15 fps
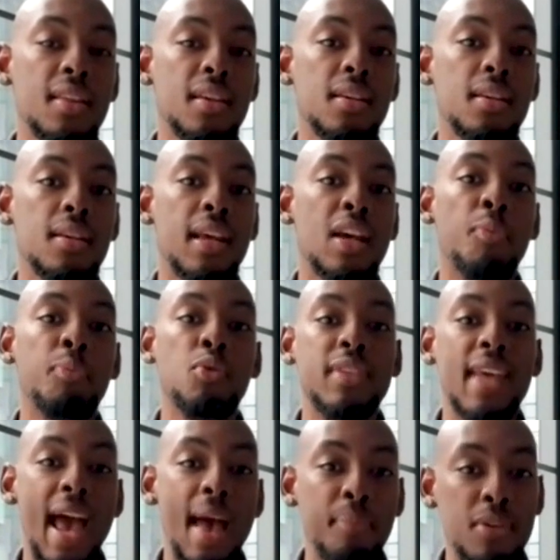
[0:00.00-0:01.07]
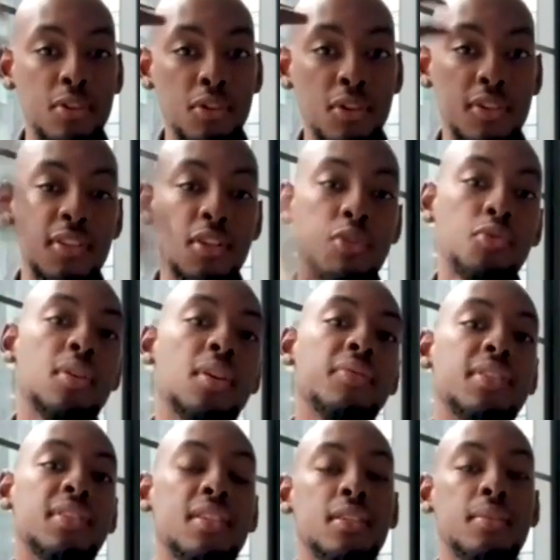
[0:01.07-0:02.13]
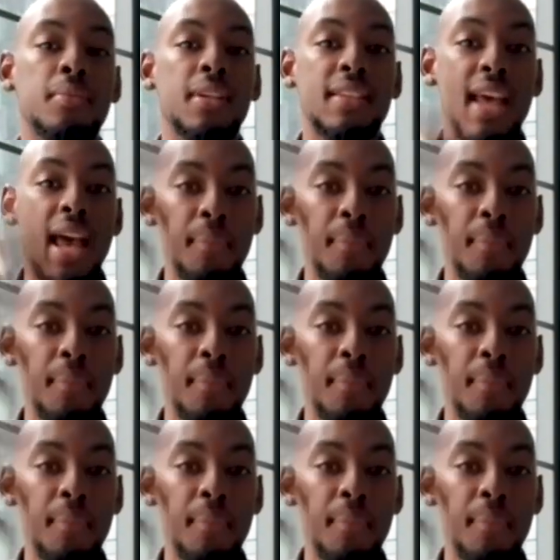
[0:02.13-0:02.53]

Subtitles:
breathing to help you tap into your central nervous system,